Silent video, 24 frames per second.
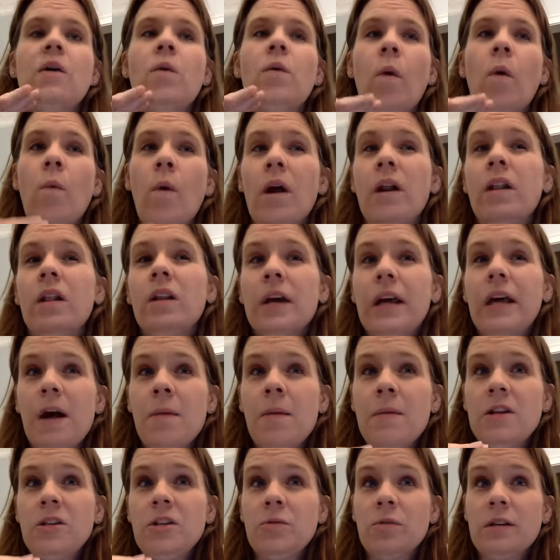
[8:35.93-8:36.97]
We want to look at how
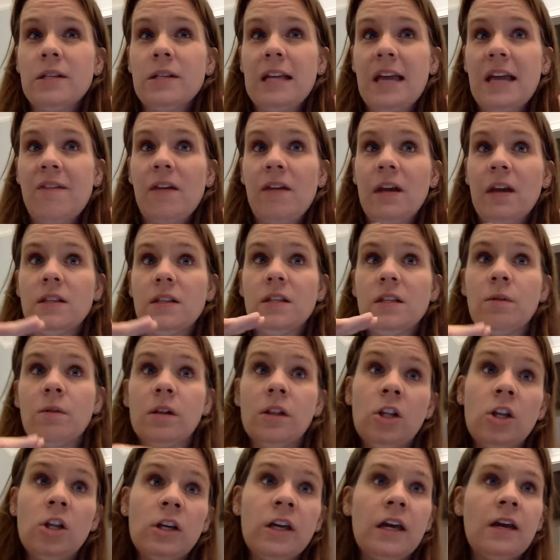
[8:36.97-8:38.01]
much we're saving. So we're
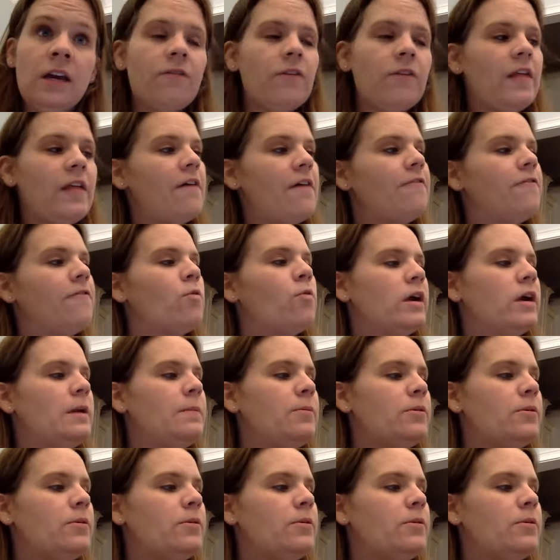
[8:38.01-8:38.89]
looking for that 40%